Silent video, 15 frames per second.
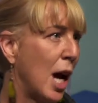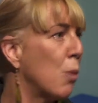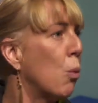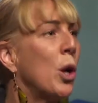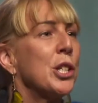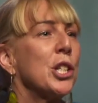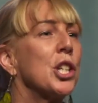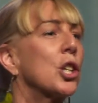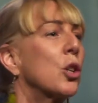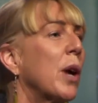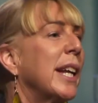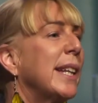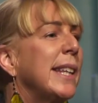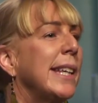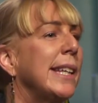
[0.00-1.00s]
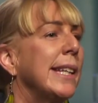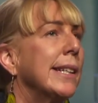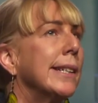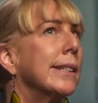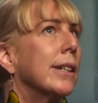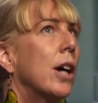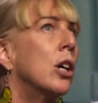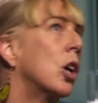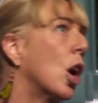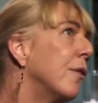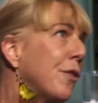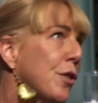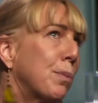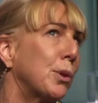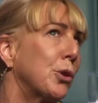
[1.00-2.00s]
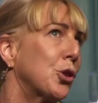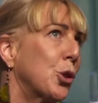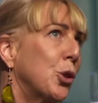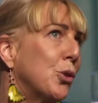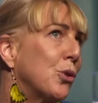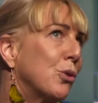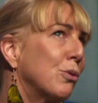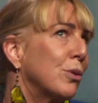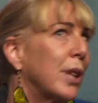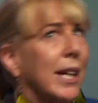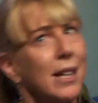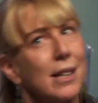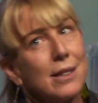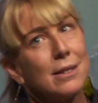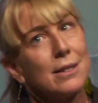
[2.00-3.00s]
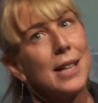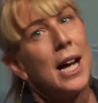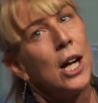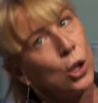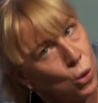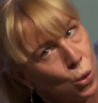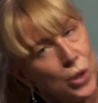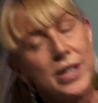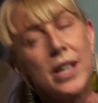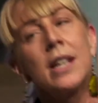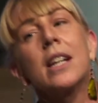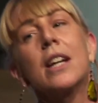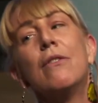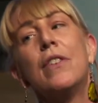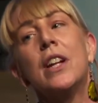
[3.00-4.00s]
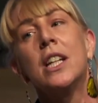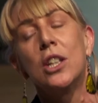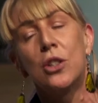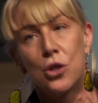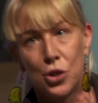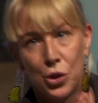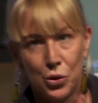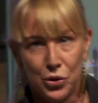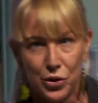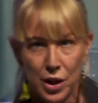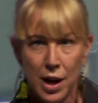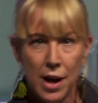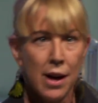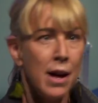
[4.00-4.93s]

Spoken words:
I wanted to create the uncomfortable truth, like Al Gore's inconvenient truth,